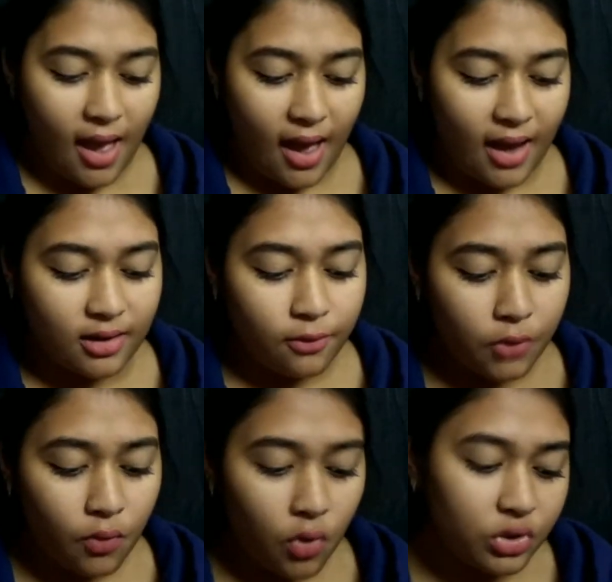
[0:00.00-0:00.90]
And
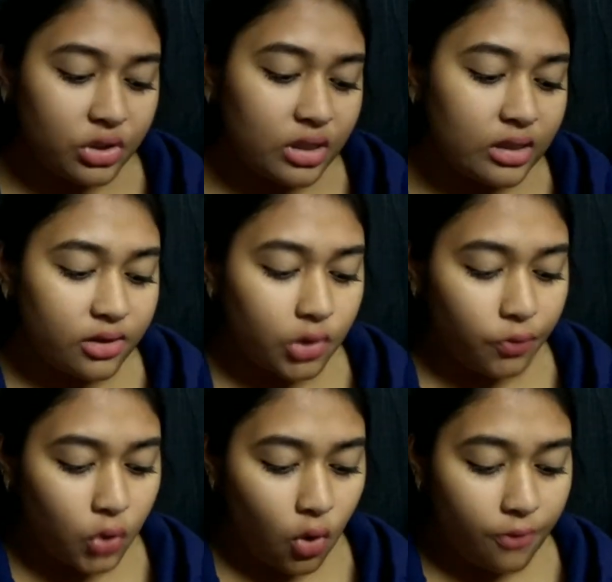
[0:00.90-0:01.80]
if you want a detailed
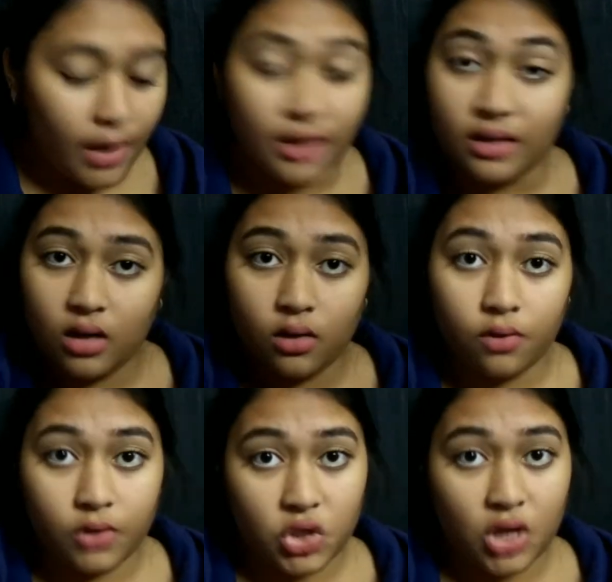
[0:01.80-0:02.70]
review of
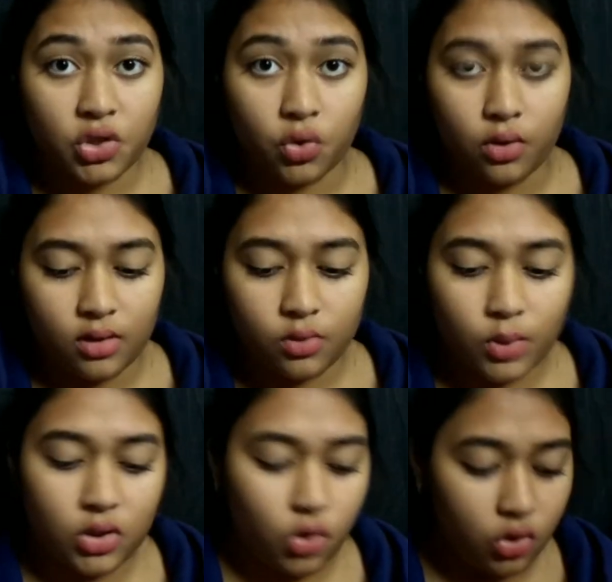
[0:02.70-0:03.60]
anything which I show in this
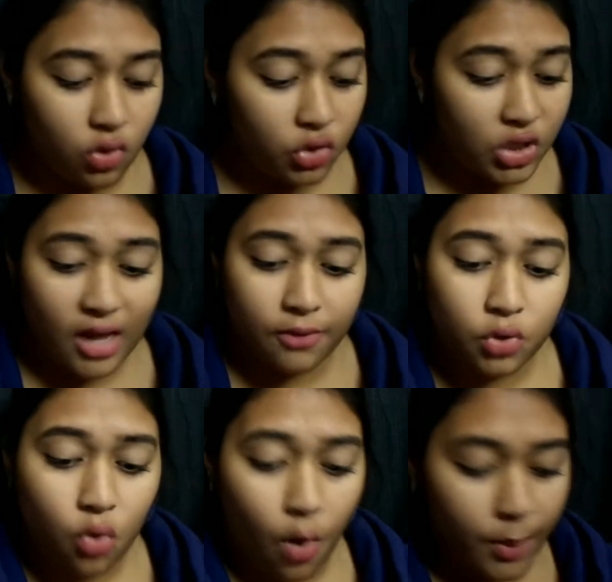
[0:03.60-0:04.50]
video, you just have
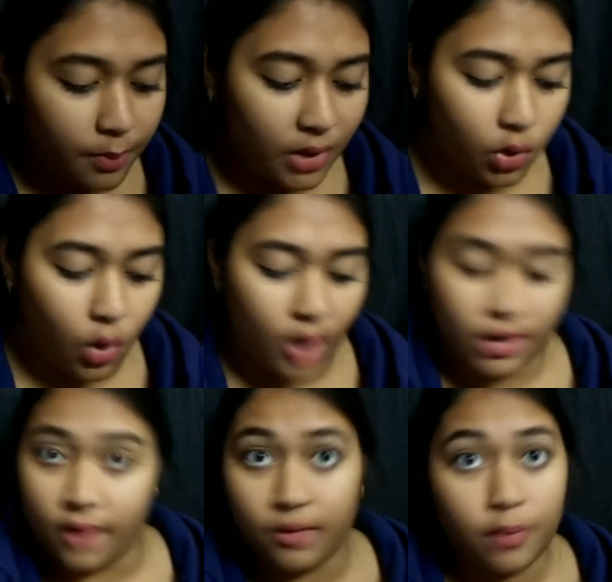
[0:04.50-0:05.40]
to comment below
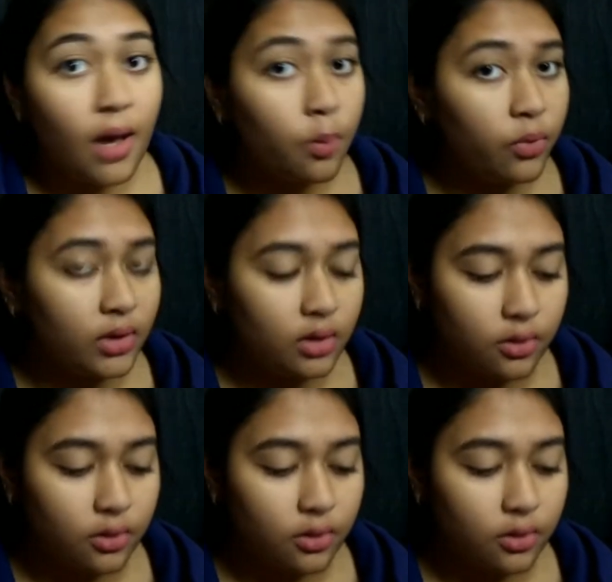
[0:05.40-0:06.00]
and I will be up with a